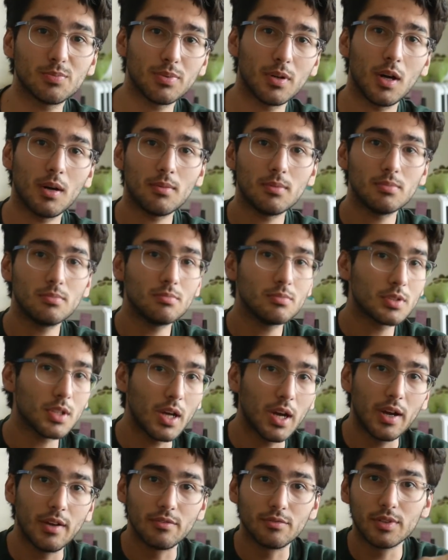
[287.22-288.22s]
problems,
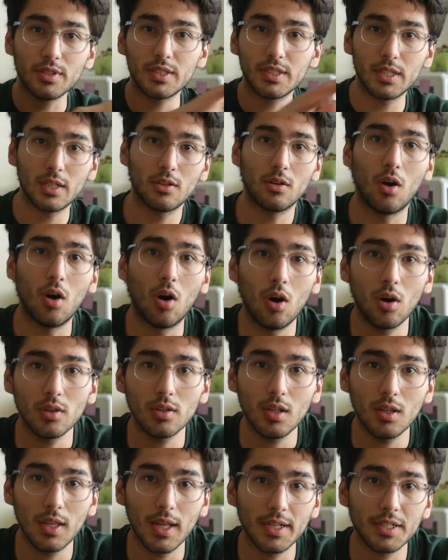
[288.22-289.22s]
I've written down all
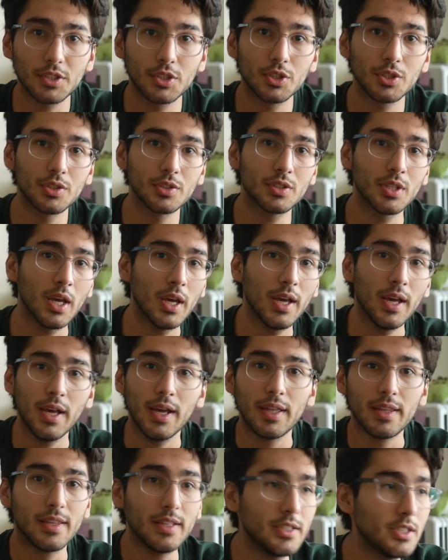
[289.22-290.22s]
the lectures,
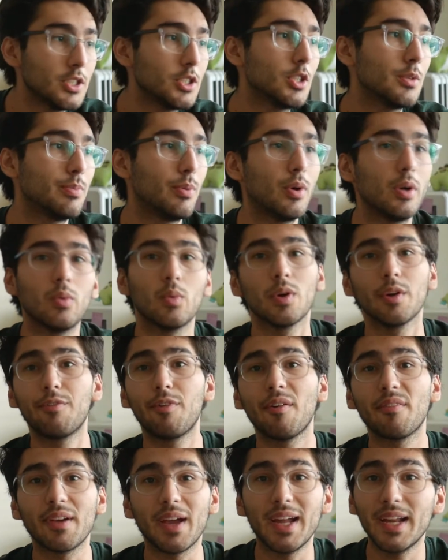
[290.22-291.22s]
this is the point where if
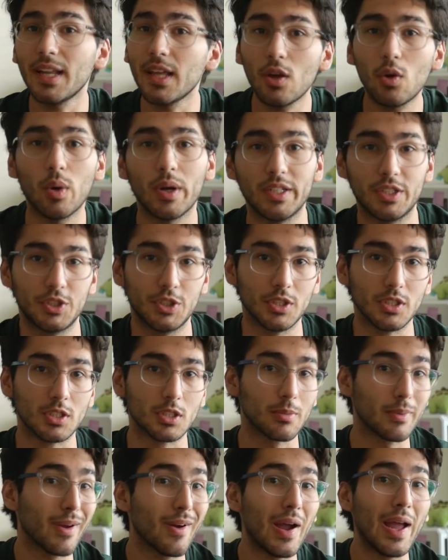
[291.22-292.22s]
you have any questions
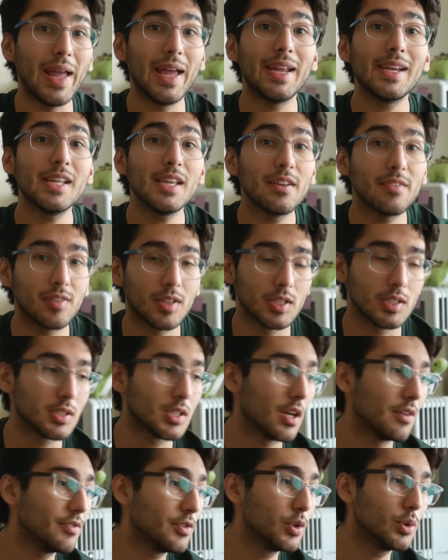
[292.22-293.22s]
about any of this
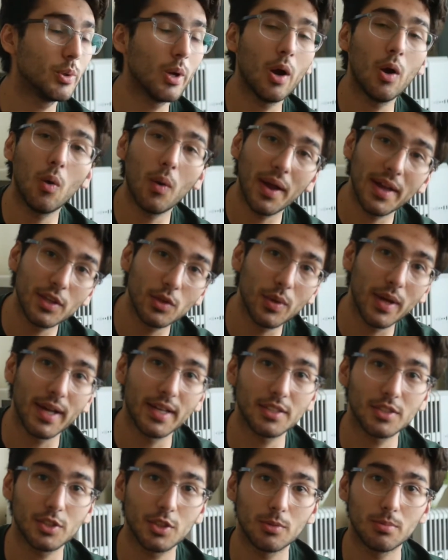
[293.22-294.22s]
stuff, you go and you
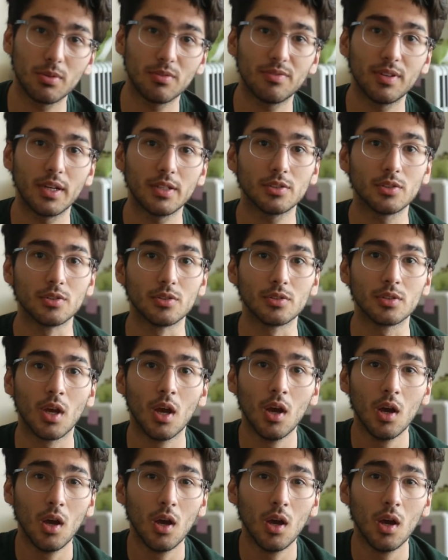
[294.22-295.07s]
ask your professors.